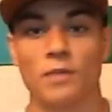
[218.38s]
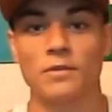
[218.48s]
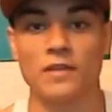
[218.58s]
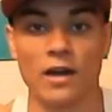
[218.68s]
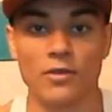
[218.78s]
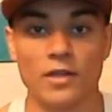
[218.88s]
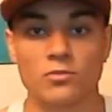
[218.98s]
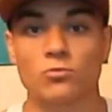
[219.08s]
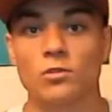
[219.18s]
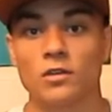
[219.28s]
up and down.
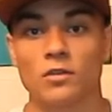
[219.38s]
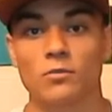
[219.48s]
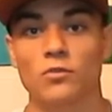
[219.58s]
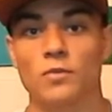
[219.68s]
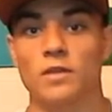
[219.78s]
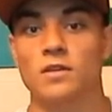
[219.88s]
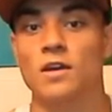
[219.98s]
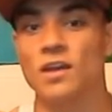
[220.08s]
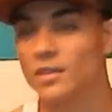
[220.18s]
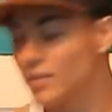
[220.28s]
That's a really good movement.
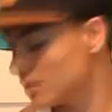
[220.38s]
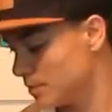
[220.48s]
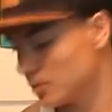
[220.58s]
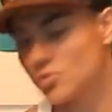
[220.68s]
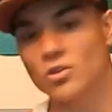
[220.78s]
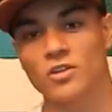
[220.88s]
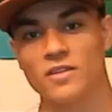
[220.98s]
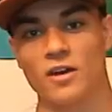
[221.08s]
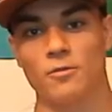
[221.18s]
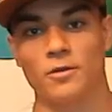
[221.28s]
It does put strain
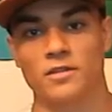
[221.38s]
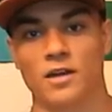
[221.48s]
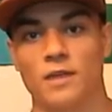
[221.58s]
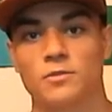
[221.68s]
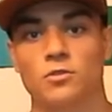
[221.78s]
on the elbow at times,